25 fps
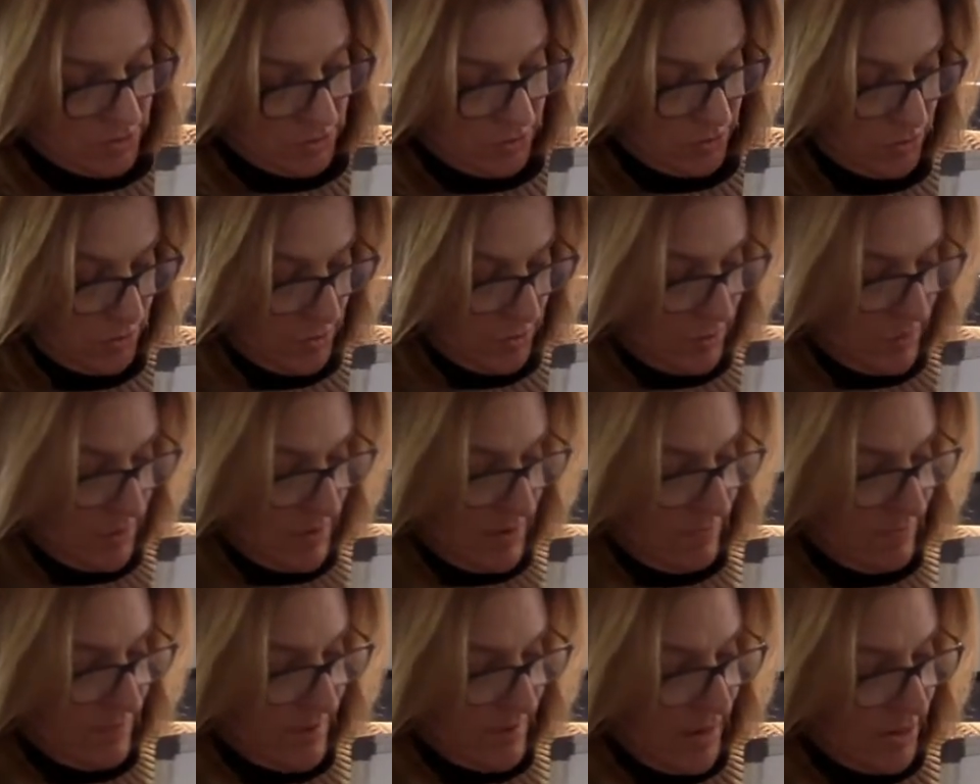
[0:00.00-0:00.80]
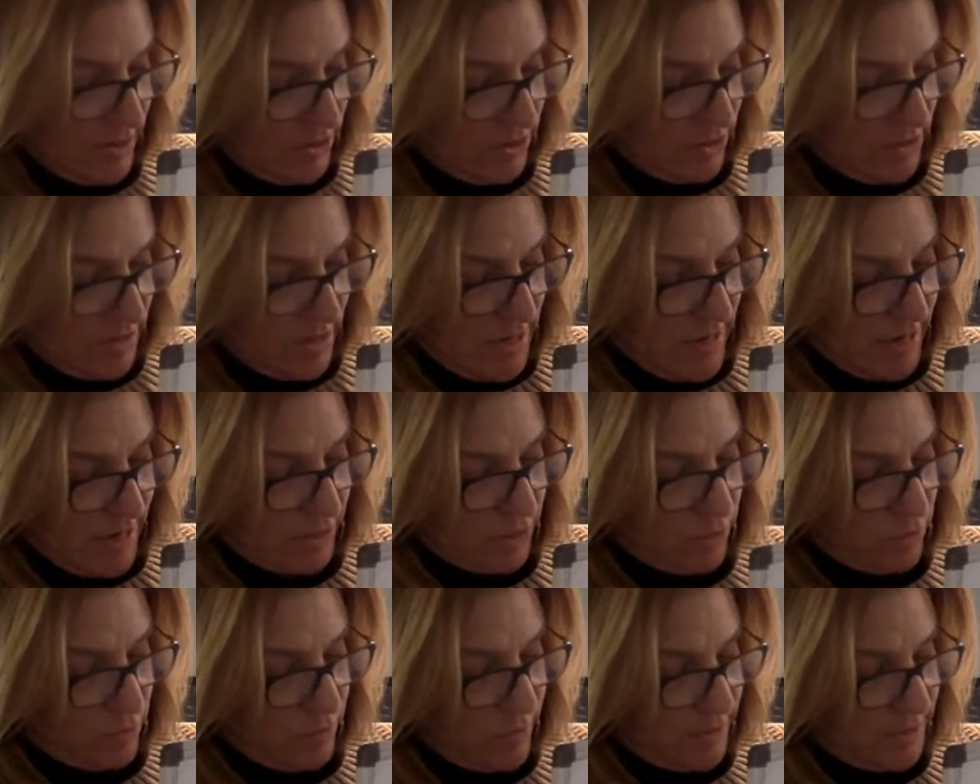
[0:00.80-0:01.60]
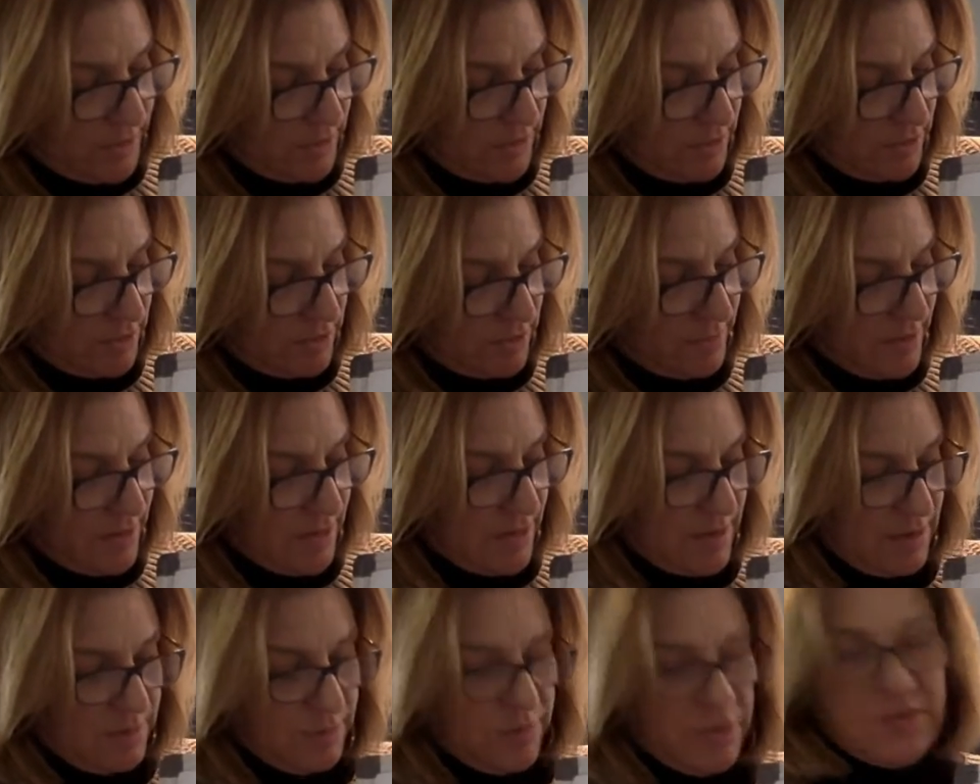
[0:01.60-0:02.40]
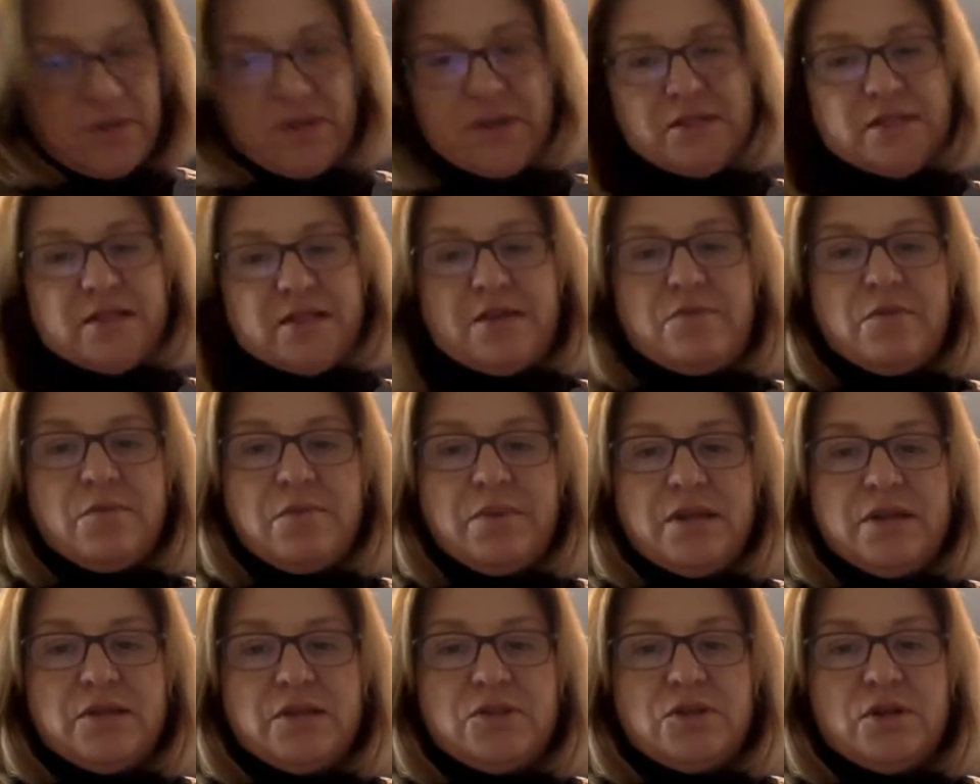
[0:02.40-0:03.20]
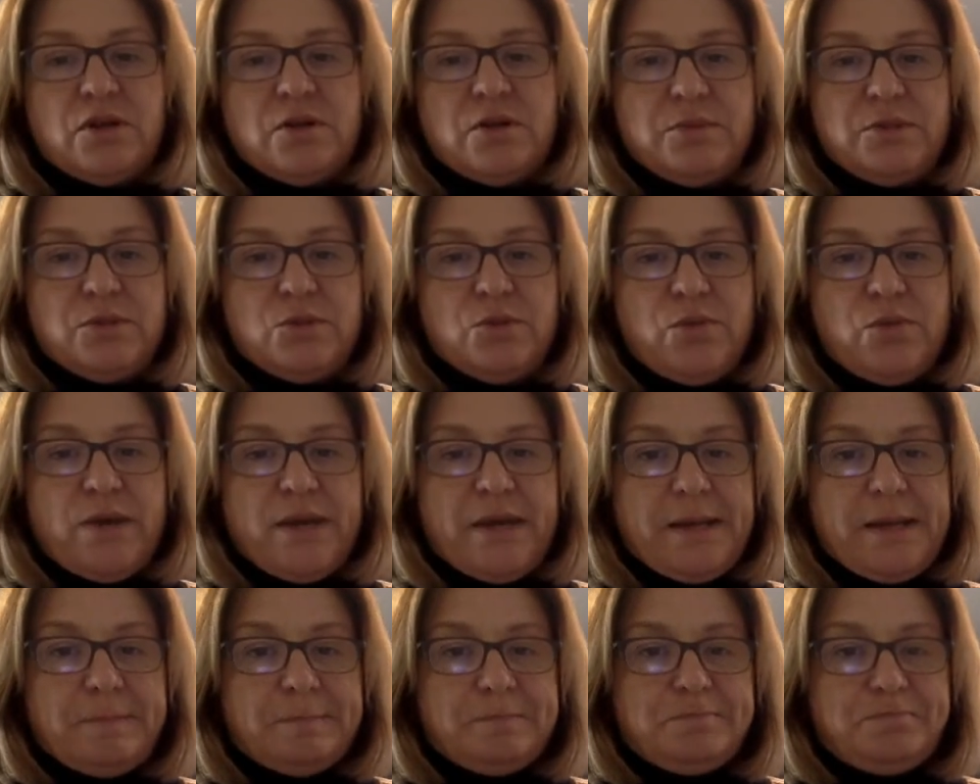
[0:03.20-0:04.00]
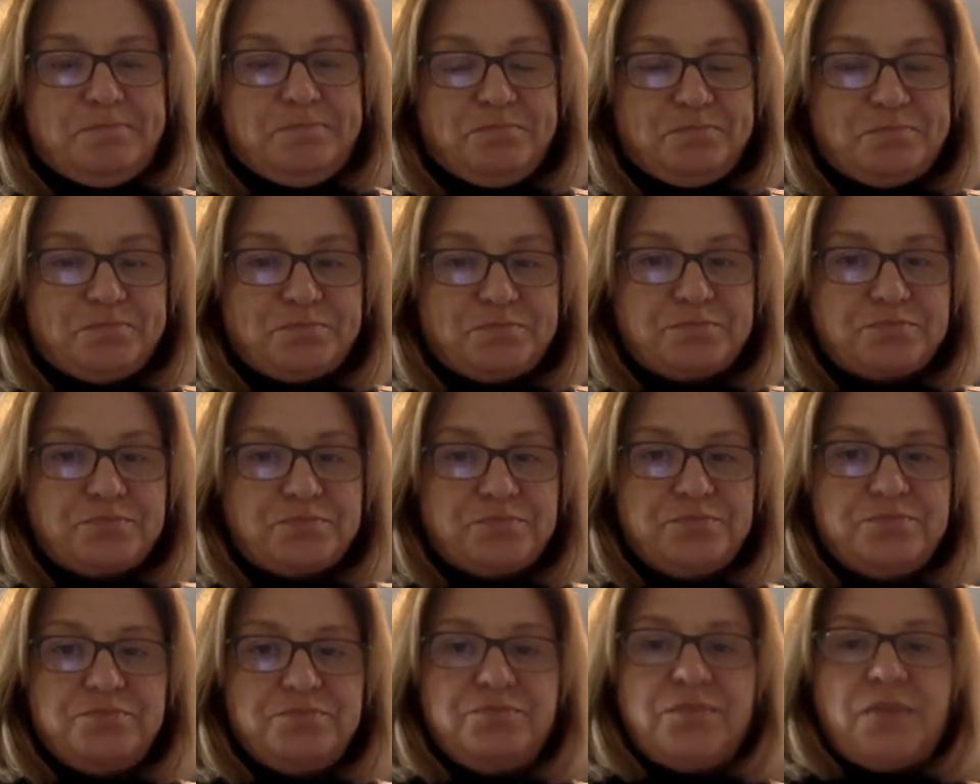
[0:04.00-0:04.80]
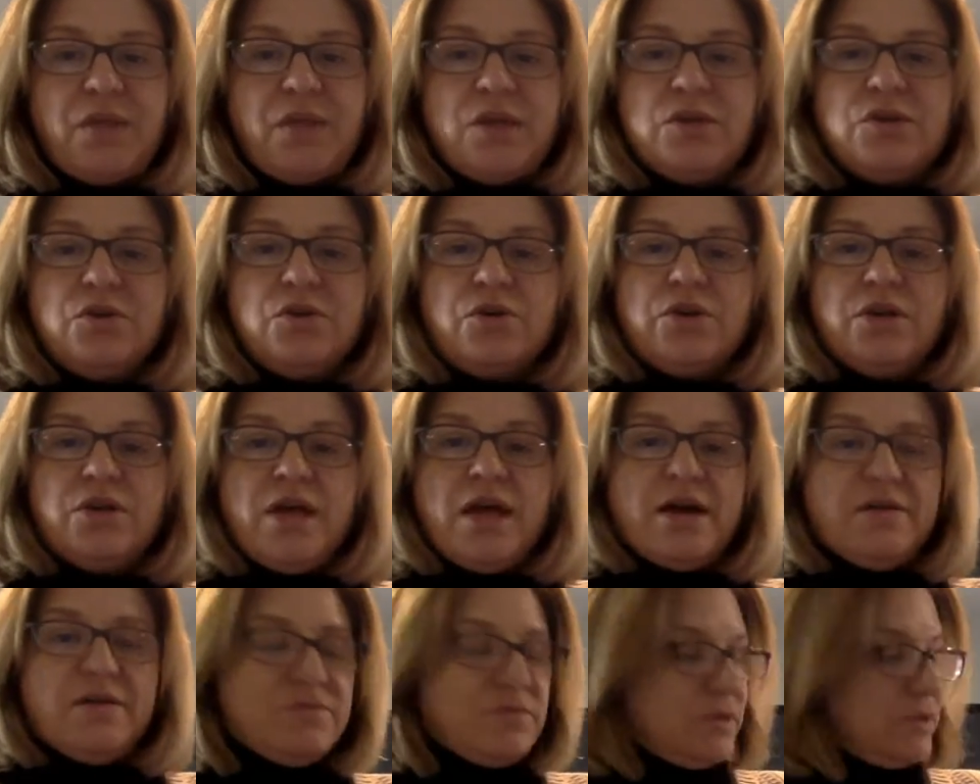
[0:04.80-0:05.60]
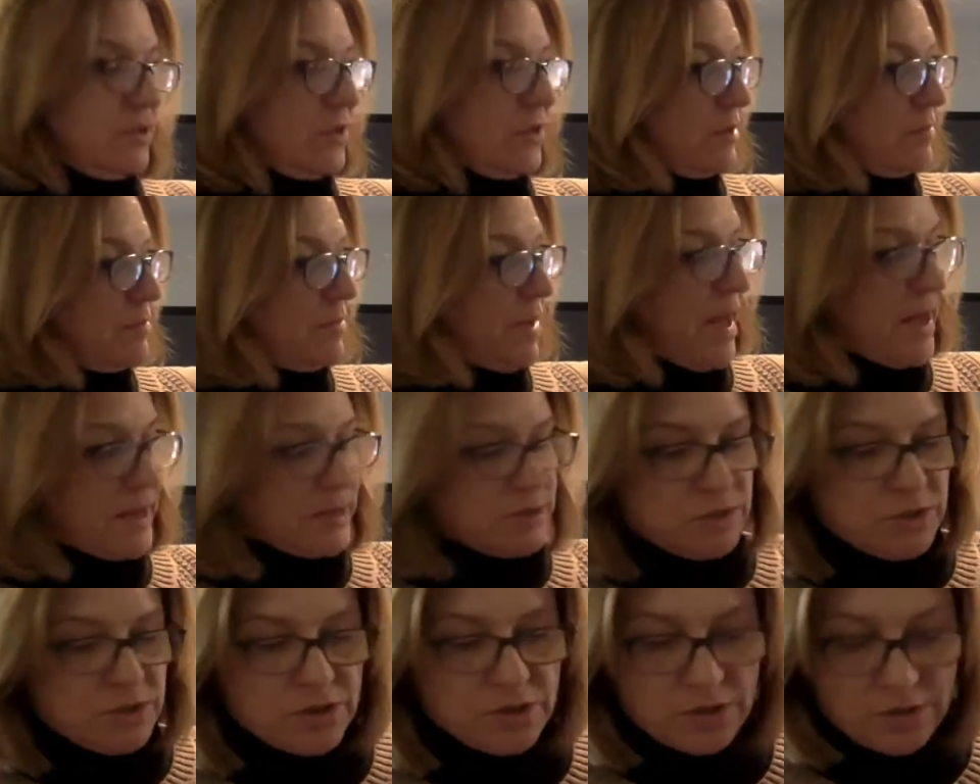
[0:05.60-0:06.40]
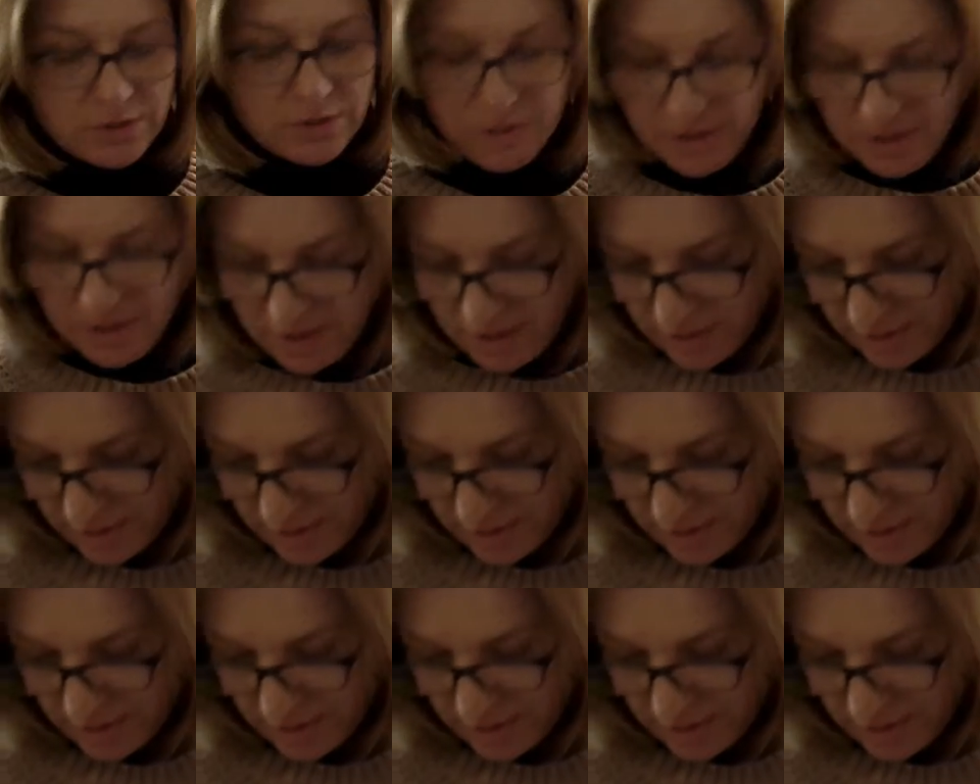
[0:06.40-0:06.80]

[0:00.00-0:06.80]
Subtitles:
So if Ashley had 20 to begin with, because everybody started with 20, you're going to have to look back to your